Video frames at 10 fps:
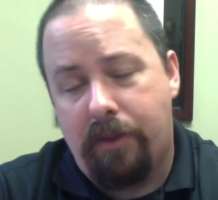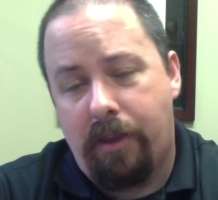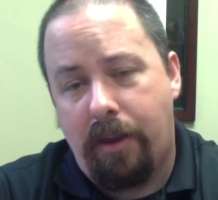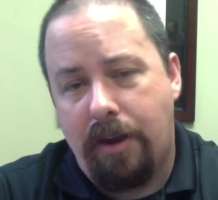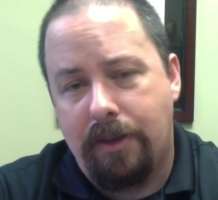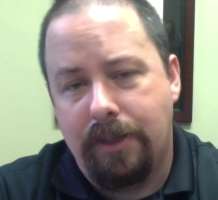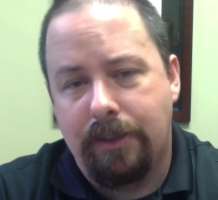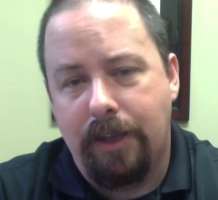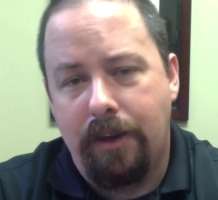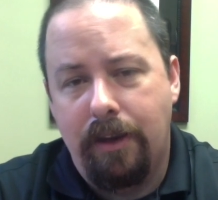that the Gnostics
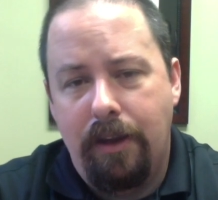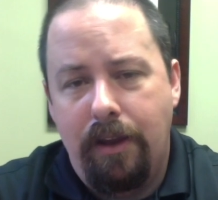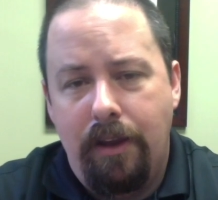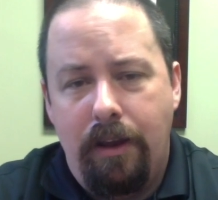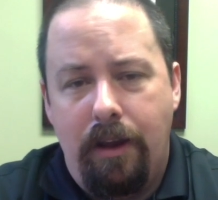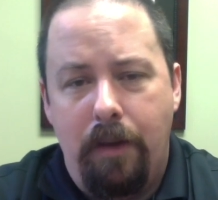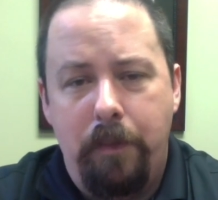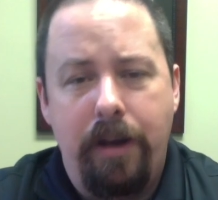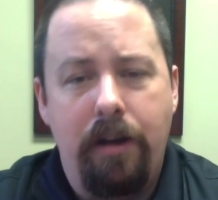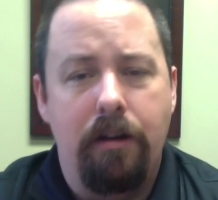said. Um,
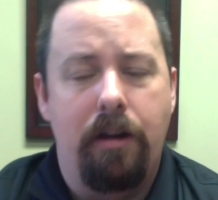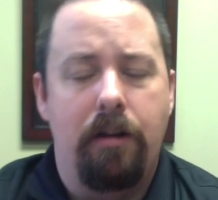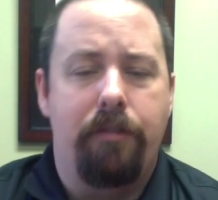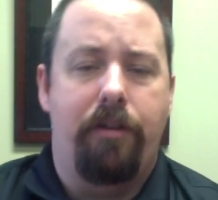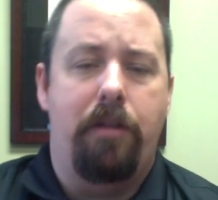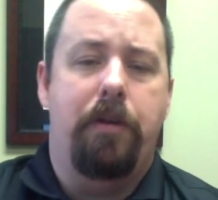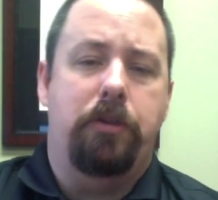but here here are the fundamental